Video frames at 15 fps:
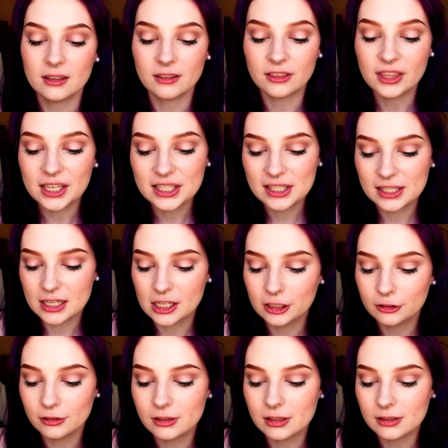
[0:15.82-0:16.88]
This
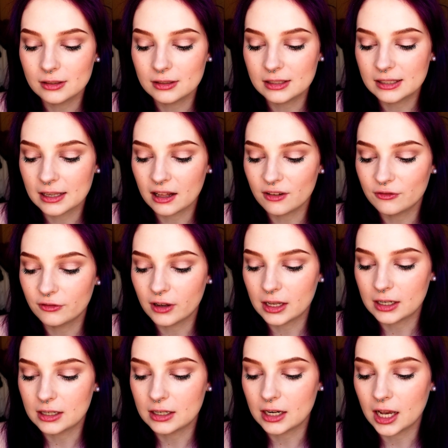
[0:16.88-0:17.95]
includes in itself
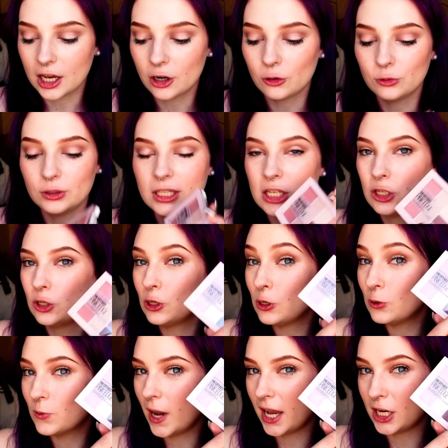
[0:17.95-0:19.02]
uh, not only
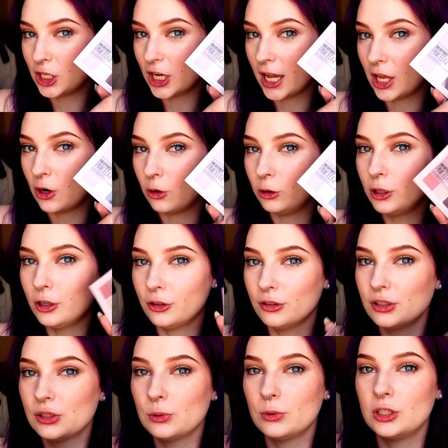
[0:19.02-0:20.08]
two eyeshadow
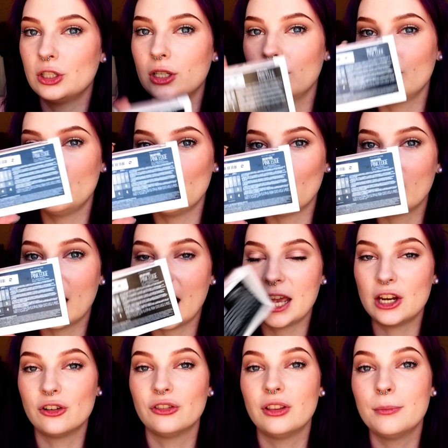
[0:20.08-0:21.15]
looks, which gives you a
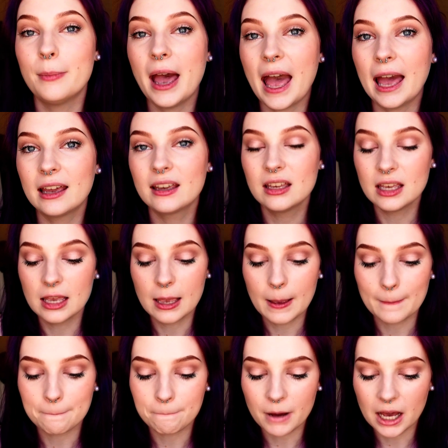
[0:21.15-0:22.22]
guide on the back,
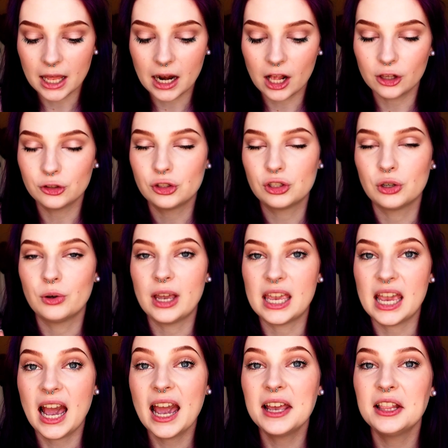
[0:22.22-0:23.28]
but also a
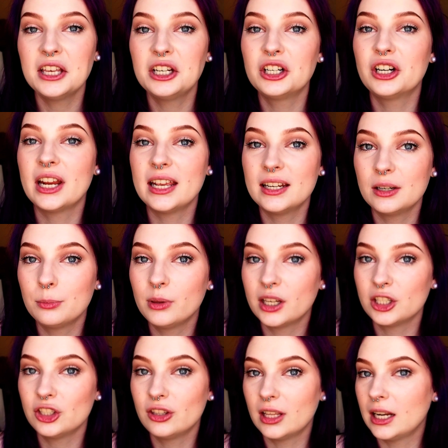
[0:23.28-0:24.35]
highlighter and a
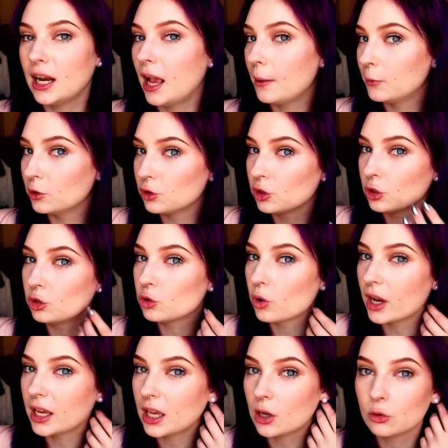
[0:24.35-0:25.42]
blush that I'm also
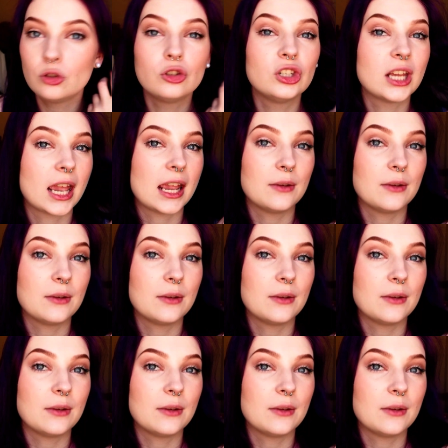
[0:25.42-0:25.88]
trying out today.